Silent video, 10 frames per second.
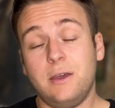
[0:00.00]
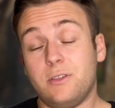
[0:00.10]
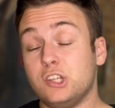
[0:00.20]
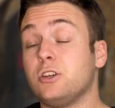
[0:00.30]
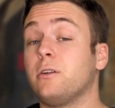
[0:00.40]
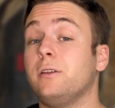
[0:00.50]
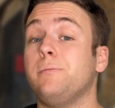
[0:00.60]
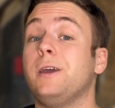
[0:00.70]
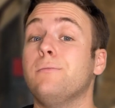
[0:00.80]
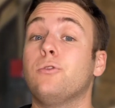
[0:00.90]
They generally
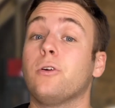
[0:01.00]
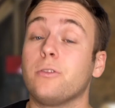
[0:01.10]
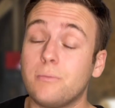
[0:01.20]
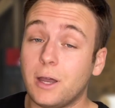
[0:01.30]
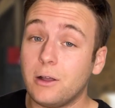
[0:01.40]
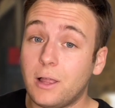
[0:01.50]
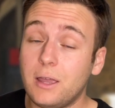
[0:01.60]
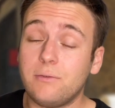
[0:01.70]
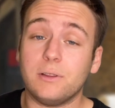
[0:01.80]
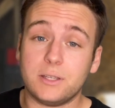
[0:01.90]
pay more than
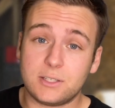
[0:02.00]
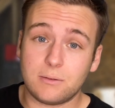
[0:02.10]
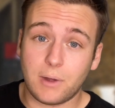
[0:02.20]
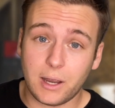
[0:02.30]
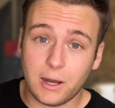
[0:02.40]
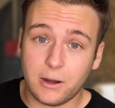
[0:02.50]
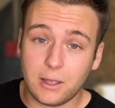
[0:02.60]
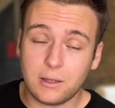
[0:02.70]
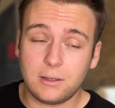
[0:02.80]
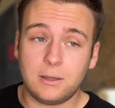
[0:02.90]
BioLife, at least in my
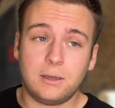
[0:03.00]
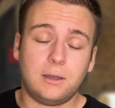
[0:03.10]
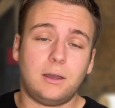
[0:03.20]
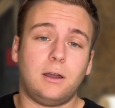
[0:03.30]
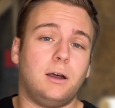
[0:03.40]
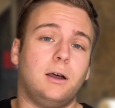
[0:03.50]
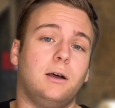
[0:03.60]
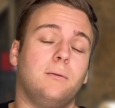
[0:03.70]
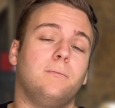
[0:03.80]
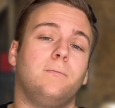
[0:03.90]
area.
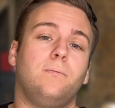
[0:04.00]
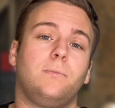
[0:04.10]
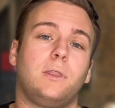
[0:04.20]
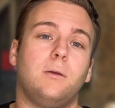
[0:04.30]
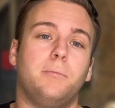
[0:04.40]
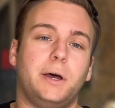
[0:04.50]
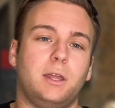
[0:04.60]
But